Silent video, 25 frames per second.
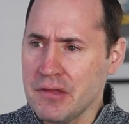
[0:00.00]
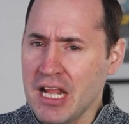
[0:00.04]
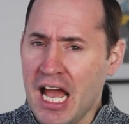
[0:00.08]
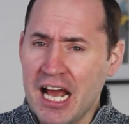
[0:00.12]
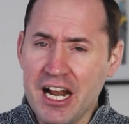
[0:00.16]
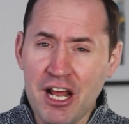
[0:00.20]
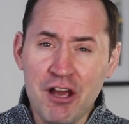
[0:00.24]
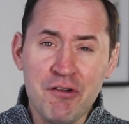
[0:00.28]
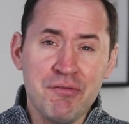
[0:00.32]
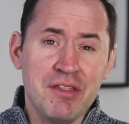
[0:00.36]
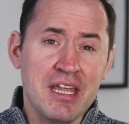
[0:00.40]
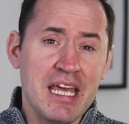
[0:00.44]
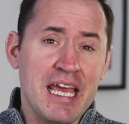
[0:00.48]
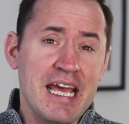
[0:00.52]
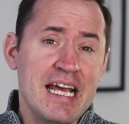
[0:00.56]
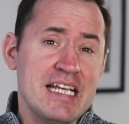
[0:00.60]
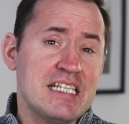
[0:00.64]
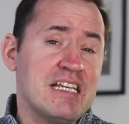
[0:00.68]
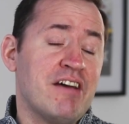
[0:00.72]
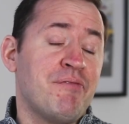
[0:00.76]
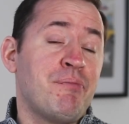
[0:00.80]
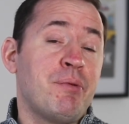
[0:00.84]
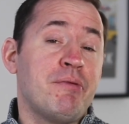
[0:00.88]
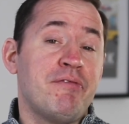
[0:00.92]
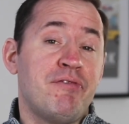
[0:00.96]
And over the years,
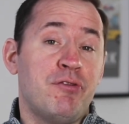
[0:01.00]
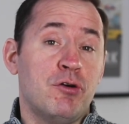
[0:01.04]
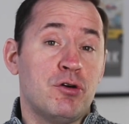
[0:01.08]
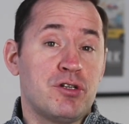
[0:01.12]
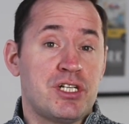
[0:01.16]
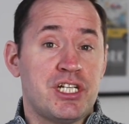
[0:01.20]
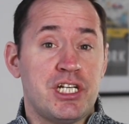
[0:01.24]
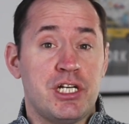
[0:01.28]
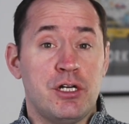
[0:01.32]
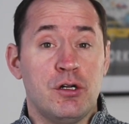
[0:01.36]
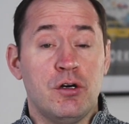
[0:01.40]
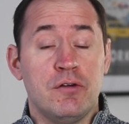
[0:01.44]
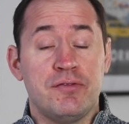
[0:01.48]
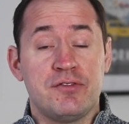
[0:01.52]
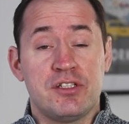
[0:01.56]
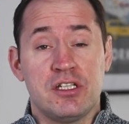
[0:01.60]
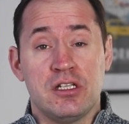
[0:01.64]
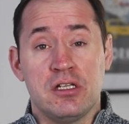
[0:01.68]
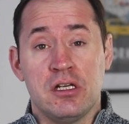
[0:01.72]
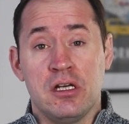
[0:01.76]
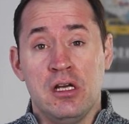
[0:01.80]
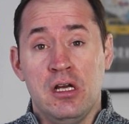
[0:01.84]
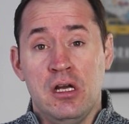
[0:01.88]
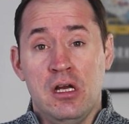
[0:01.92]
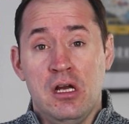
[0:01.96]
I've been fortunate enough
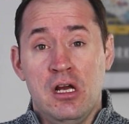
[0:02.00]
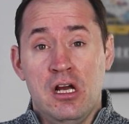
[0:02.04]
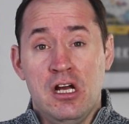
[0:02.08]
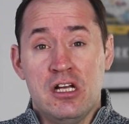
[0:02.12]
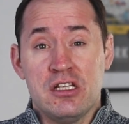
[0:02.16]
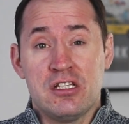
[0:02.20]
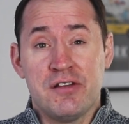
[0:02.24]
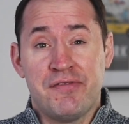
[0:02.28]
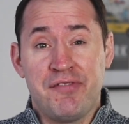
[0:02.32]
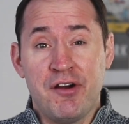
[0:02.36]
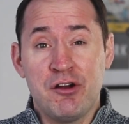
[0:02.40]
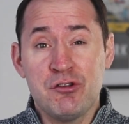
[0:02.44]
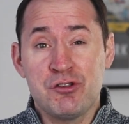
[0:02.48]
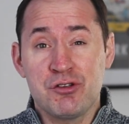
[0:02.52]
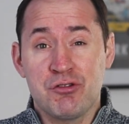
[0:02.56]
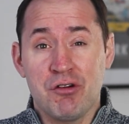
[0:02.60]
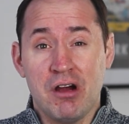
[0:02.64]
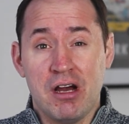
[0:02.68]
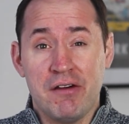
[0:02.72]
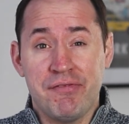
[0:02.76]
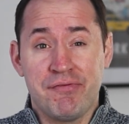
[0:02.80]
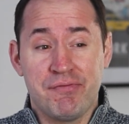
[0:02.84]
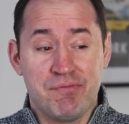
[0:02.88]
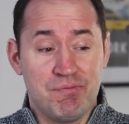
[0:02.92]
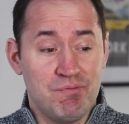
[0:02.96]
to
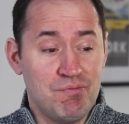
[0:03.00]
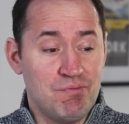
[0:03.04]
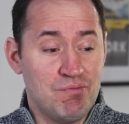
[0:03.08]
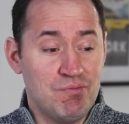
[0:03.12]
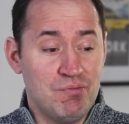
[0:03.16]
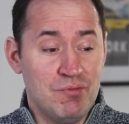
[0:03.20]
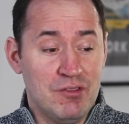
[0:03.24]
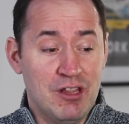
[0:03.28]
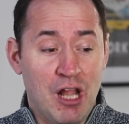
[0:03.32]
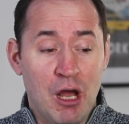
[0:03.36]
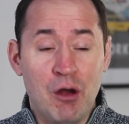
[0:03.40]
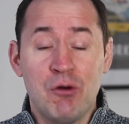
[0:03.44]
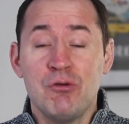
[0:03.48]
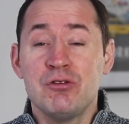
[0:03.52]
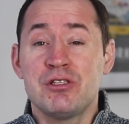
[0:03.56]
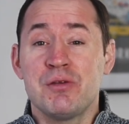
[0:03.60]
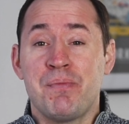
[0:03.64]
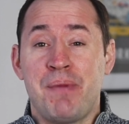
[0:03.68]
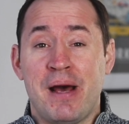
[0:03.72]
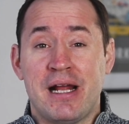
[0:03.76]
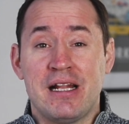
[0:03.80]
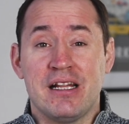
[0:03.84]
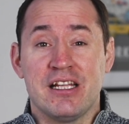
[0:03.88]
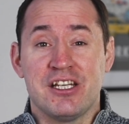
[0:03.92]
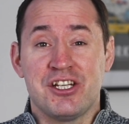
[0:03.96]
photograph loads of
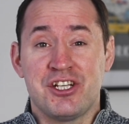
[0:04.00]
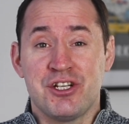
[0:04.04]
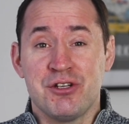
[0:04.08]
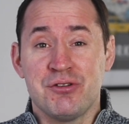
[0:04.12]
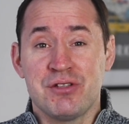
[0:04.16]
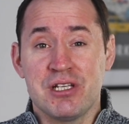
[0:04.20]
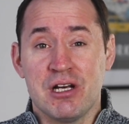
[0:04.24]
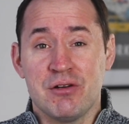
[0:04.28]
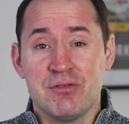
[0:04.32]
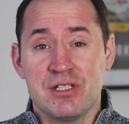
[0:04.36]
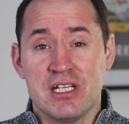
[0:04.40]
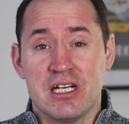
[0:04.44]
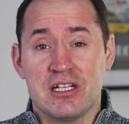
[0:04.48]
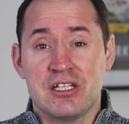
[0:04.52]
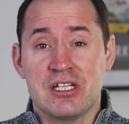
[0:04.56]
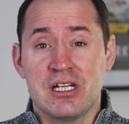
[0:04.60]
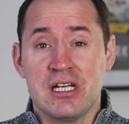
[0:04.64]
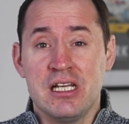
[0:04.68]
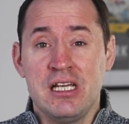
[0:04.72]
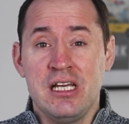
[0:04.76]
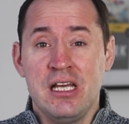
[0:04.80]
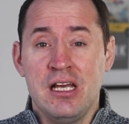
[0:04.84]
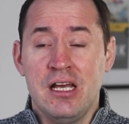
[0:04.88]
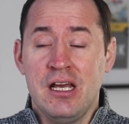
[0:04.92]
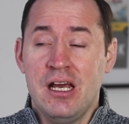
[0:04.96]
penalty shootouts,
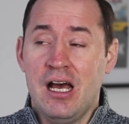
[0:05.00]
actually.